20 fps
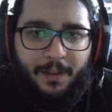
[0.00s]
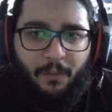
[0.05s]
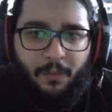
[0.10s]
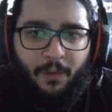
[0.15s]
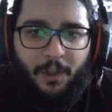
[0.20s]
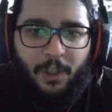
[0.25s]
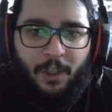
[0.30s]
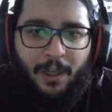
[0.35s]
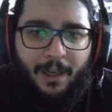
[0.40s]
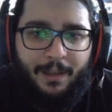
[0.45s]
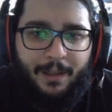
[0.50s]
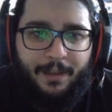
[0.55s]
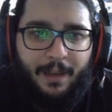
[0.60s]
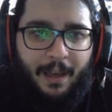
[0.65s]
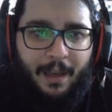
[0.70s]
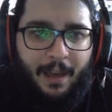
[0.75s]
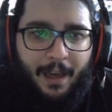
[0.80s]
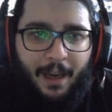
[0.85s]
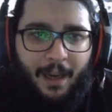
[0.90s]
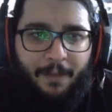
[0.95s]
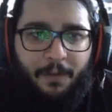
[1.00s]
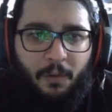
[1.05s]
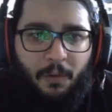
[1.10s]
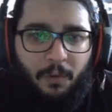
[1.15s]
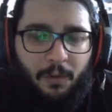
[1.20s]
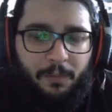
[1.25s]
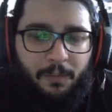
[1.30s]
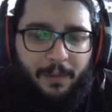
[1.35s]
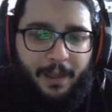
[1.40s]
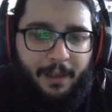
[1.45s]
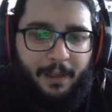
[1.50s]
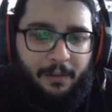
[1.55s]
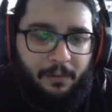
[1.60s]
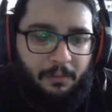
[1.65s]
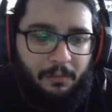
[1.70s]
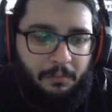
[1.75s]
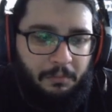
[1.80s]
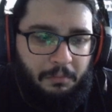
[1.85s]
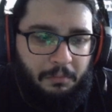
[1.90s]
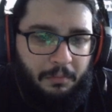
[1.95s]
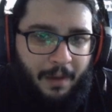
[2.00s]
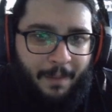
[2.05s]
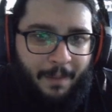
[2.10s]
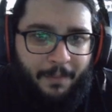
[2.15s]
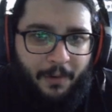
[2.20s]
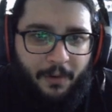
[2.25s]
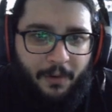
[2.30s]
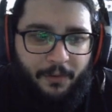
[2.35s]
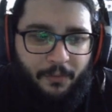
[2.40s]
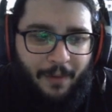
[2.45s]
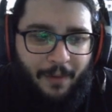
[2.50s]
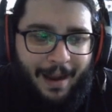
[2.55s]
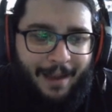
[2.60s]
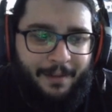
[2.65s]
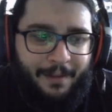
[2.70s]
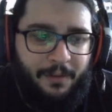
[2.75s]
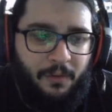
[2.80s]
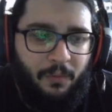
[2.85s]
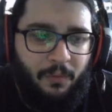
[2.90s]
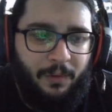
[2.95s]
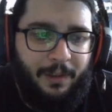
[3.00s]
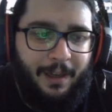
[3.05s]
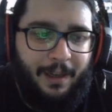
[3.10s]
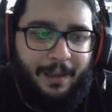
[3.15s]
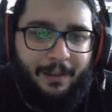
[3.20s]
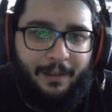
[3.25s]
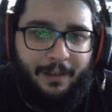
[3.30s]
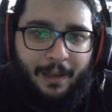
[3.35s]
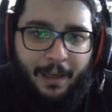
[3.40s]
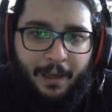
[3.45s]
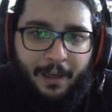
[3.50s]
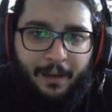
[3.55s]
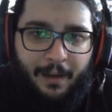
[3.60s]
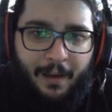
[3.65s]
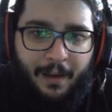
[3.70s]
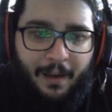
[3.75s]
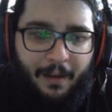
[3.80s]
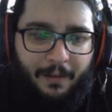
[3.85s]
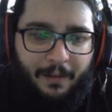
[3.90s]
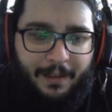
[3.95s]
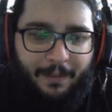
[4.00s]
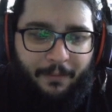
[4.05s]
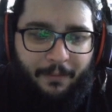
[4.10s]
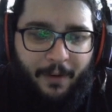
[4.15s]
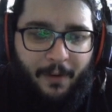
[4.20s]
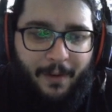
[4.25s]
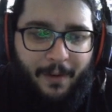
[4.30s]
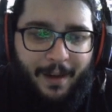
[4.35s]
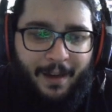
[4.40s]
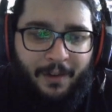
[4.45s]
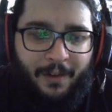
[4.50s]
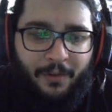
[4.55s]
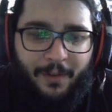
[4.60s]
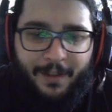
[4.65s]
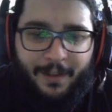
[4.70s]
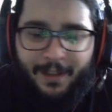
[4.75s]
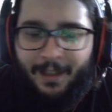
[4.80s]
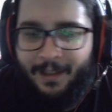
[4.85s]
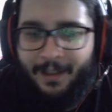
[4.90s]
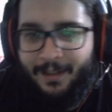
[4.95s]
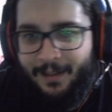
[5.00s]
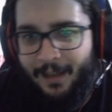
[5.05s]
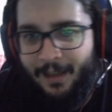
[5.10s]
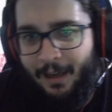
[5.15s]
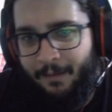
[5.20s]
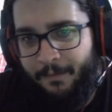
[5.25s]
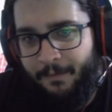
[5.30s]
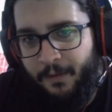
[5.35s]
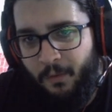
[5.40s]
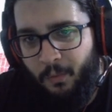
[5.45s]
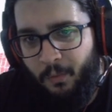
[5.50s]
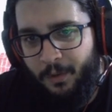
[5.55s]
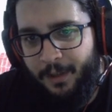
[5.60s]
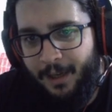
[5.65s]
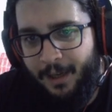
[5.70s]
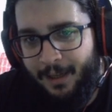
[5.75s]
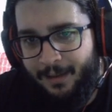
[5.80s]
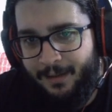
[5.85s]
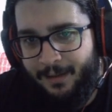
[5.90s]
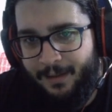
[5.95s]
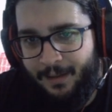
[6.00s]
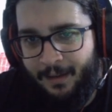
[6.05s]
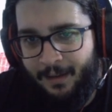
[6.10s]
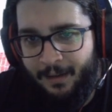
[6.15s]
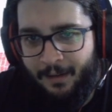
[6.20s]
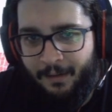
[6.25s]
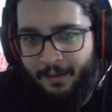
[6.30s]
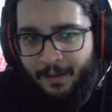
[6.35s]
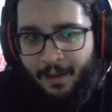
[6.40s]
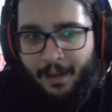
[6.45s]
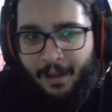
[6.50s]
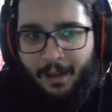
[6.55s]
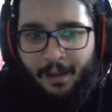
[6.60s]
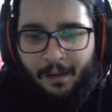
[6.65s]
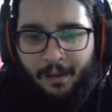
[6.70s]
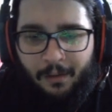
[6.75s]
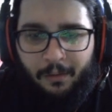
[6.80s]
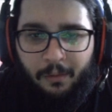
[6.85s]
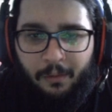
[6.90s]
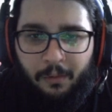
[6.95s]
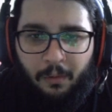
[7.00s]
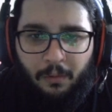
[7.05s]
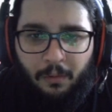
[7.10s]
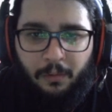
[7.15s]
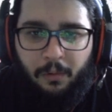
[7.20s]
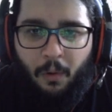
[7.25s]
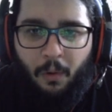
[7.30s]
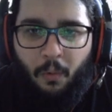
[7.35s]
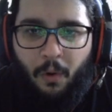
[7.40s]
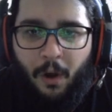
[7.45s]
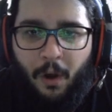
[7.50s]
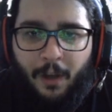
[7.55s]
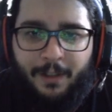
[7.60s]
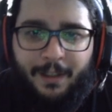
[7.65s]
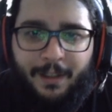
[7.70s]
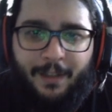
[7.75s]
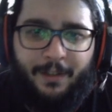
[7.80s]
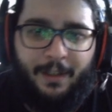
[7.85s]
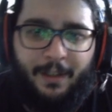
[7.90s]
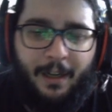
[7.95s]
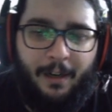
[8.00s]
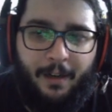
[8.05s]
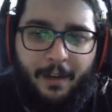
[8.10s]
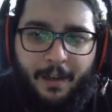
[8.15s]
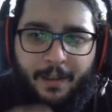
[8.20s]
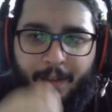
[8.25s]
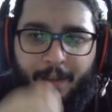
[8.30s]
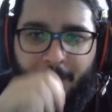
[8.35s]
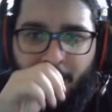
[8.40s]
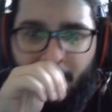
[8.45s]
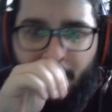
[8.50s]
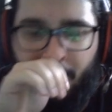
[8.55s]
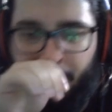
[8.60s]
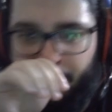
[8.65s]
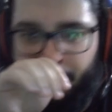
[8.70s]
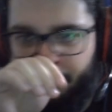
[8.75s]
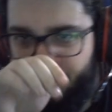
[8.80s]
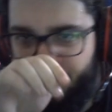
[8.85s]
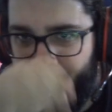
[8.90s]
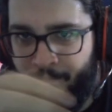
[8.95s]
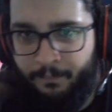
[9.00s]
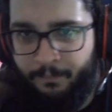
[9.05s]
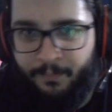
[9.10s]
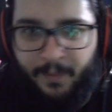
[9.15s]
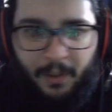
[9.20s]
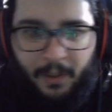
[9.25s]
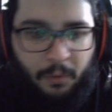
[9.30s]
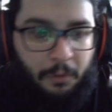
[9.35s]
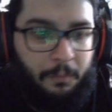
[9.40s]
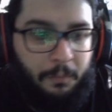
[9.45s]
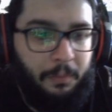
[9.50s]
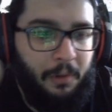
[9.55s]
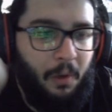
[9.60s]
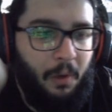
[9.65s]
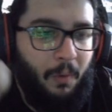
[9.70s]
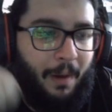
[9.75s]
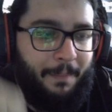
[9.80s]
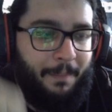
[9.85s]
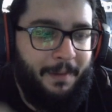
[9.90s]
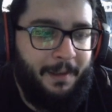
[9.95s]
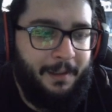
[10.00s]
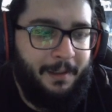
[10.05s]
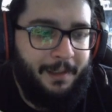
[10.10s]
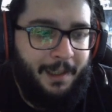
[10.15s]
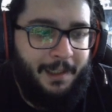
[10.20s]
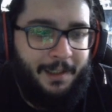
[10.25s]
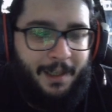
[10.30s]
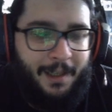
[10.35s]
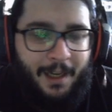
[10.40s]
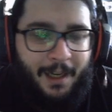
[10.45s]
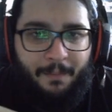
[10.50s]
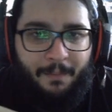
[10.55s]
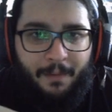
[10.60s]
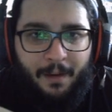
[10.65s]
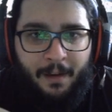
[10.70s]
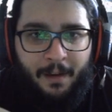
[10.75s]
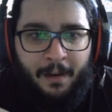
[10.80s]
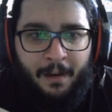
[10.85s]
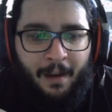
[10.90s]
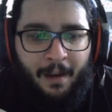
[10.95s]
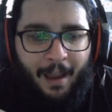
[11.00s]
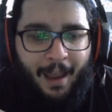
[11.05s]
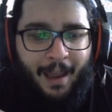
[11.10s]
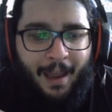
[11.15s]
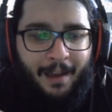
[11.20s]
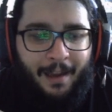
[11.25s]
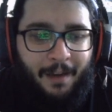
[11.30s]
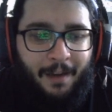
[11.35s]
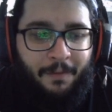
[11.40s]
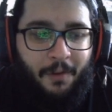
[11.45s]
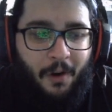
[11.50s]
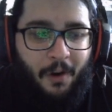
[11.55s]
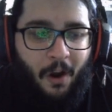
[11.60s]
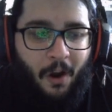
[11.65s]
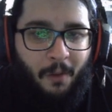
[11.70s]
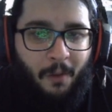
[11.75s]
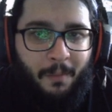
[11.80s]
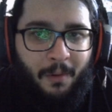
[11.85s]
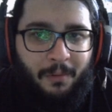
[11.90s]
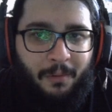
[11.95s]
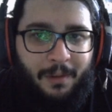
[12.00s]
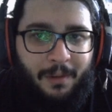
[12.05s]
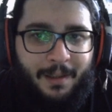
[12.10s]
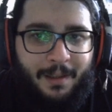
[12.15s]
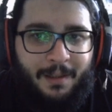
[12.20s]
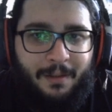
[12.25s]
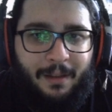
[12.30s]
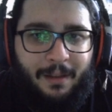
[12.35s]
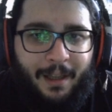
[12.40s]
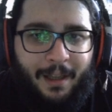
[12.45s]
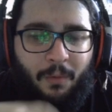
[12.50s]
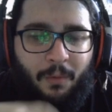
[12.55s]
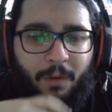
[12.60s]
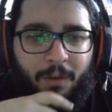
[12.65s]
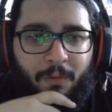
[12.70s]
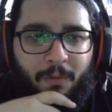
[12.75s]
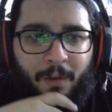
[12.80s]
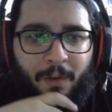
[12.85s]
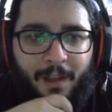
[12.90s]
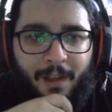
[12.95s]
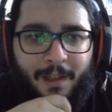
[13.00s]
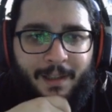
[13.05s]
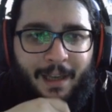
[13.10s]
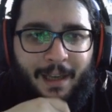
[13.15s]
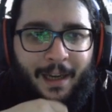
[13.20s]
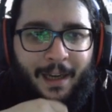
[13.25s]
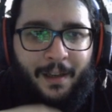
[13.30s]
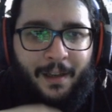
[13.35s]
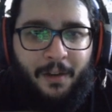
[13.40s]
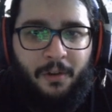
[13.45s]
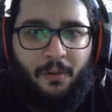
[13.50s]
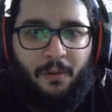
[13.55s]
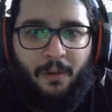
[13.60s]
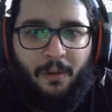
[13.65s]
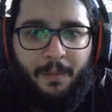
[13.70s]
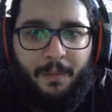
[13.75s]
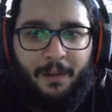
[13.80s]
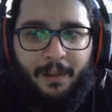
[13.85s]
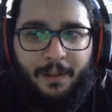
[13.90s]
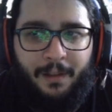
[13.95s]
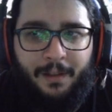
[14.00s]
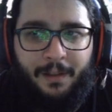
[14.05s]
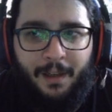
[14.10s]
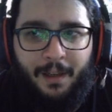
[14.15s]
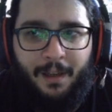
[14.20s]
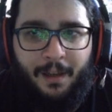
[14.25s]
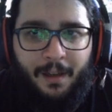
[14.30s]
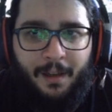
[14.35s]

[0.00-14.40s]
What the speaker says: which case, if you would play Emperor's Wrath, you would get like some very interesting stuff. You would get low cost Astartes, and just this would blow up in the late game. And if you combo this like with Drilling Sight and your ability,